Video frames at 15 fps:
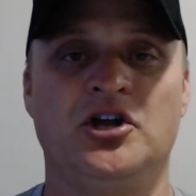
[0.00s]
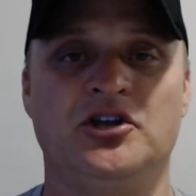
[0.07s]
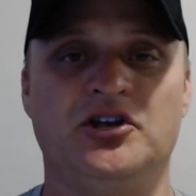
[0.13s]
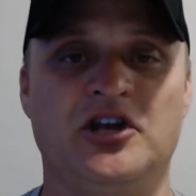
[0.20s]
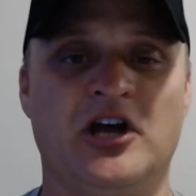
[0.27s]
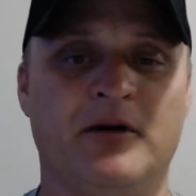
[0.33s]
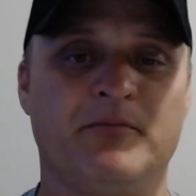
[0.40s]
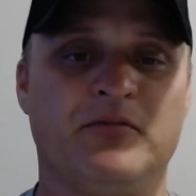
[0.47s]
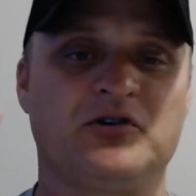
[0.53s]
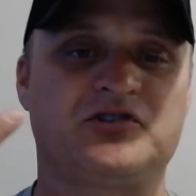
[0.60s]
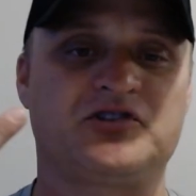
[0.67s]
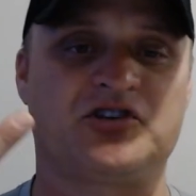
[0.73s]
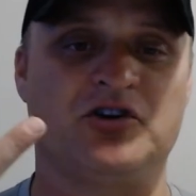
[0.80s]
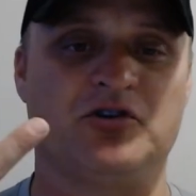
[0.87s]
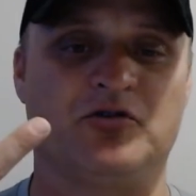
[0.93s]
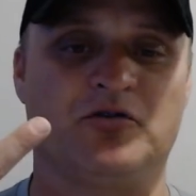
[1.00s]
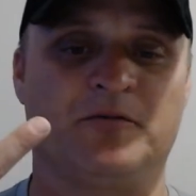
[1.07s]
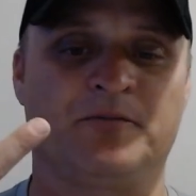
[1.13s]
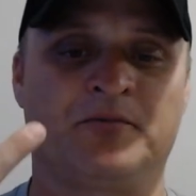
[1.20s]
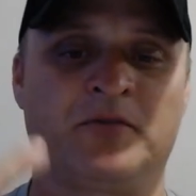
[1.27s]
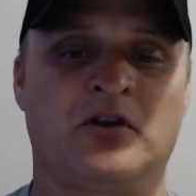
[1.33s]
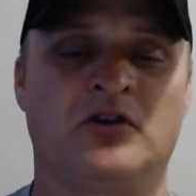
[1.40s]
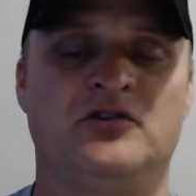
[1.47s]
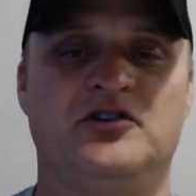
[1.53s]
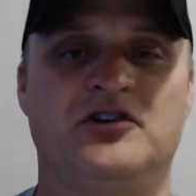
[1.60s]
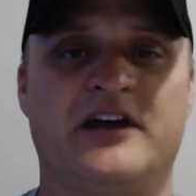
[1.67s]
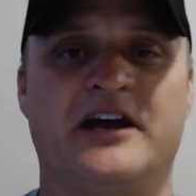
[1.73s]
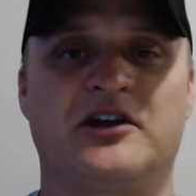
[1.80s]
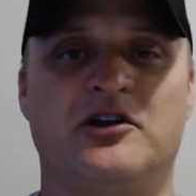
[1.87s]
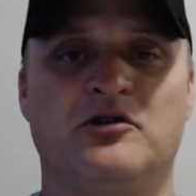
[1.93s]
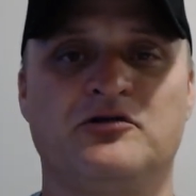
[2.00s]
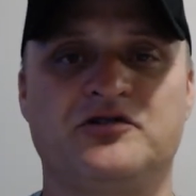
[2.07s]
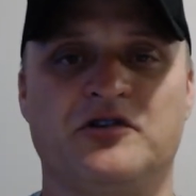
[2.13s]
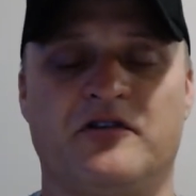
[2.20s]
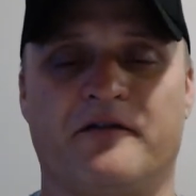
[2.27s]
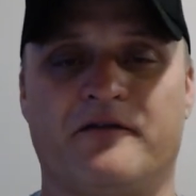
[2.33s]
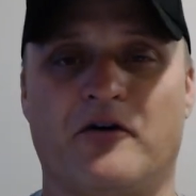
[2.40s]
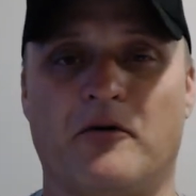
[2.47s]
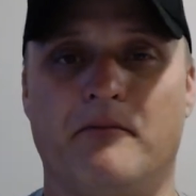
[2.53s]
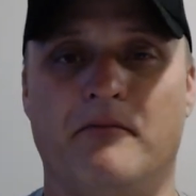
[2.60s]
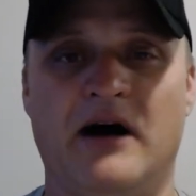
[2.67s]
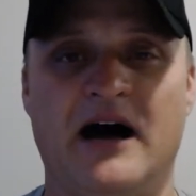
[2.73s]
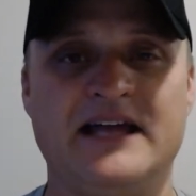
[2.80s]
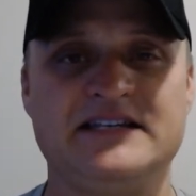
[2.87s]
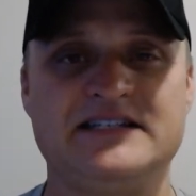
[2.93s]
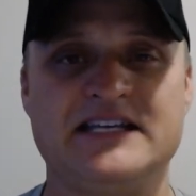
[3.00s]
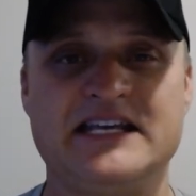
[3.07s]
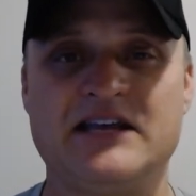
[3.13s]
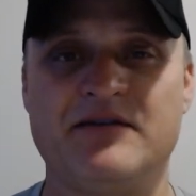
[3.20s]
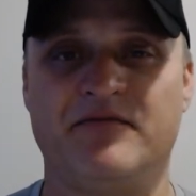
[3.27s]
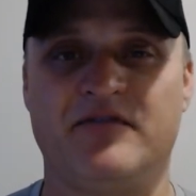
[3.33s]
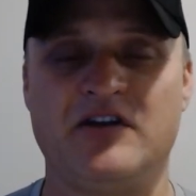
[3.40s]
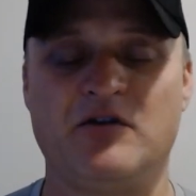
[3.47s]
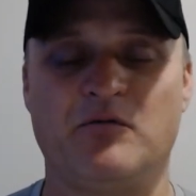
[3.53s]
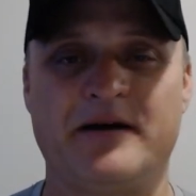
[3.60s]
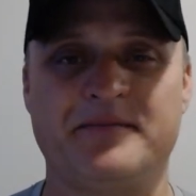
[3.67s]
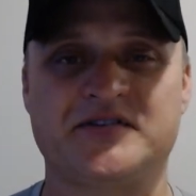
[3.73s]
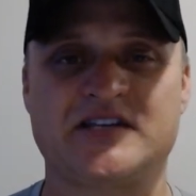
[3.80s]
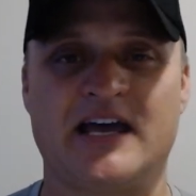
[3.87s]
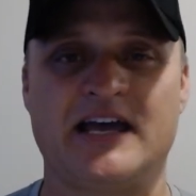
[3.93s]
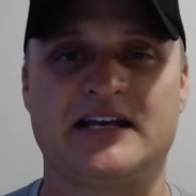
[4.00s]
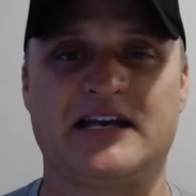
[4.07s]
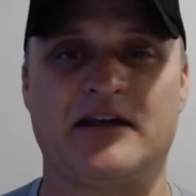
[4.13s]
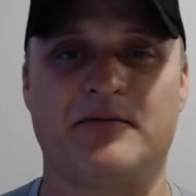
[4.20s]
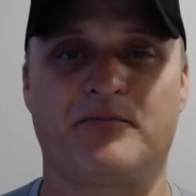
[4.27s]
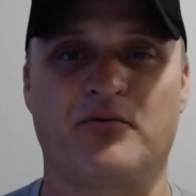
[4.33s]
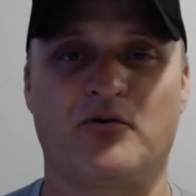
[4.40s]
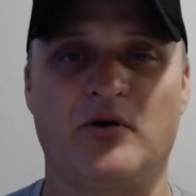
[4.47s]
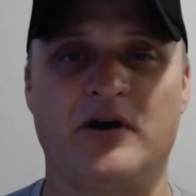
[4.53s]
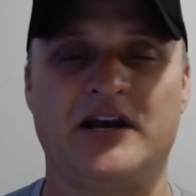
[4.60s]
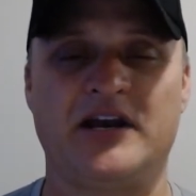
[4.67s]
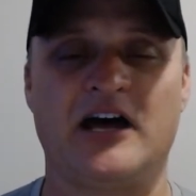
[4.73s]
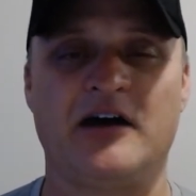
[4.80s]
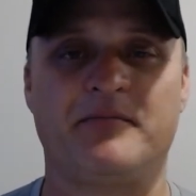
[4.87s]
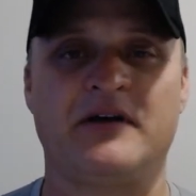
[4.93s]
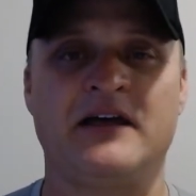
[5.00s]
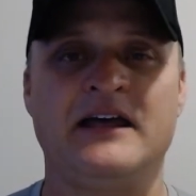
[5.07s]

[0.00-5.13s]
Number two, you got to go to the Vermont DMV website and print up